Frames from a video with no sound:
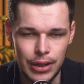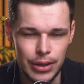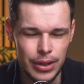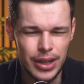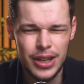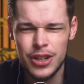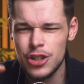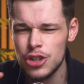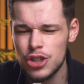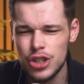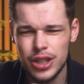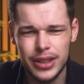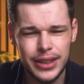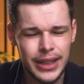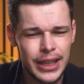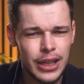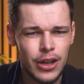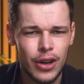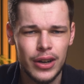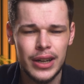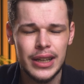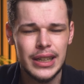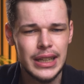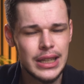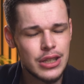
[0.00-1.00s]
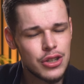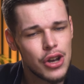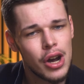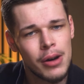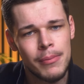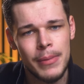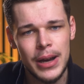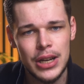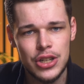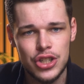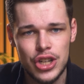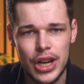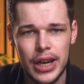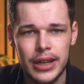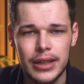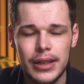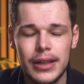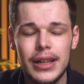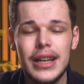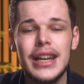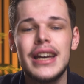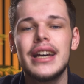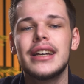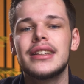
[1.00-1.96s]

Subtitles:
You can just click on it. It's on my channel.